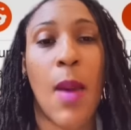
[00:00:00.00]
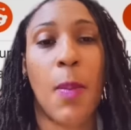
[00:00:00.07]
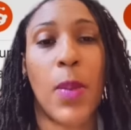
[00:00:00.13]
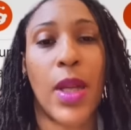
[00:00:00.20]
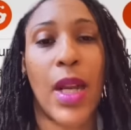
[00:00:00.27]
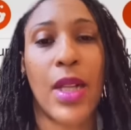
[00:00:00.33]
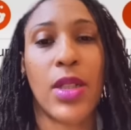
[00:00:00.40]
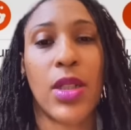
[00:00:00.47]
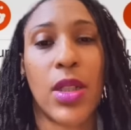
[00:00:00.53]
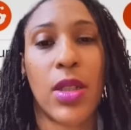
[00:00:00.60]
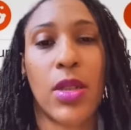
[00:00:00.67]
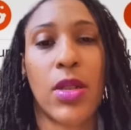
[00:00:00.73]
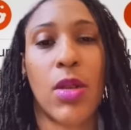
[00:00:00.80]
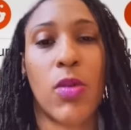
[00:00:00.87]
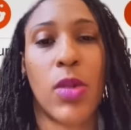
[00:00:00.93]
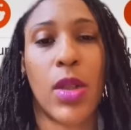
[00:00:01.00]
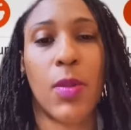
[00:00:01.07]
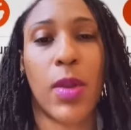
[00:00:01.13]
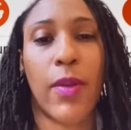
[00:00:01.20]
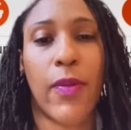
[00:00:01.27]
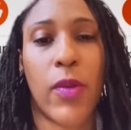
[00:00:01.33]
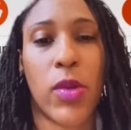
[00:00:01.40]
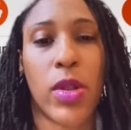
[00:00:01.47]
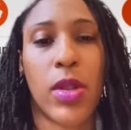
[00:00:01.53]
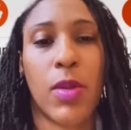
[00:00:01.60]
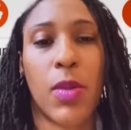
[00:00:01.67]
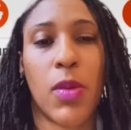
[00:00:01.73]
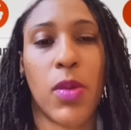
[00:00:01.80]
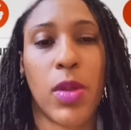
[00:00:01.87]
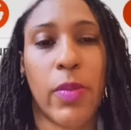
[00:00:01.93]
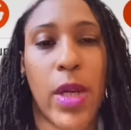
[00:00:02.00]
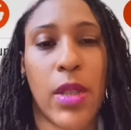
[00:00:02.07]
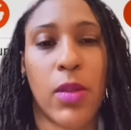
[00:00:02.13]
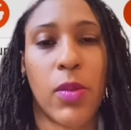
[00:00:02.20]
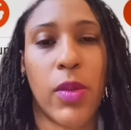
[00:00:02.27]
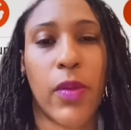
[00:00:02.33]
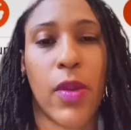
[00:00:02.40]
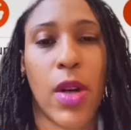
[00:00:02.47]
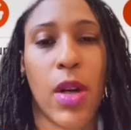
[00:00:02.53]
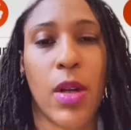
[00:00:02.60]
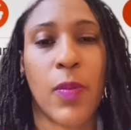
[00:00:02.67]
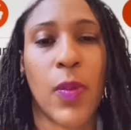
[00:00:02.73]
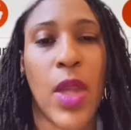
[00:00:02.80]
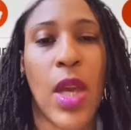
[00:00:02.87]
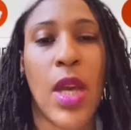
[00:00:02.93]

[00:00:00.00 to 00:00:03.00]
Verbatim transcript: but I just don't want to be forced to be responsible for her.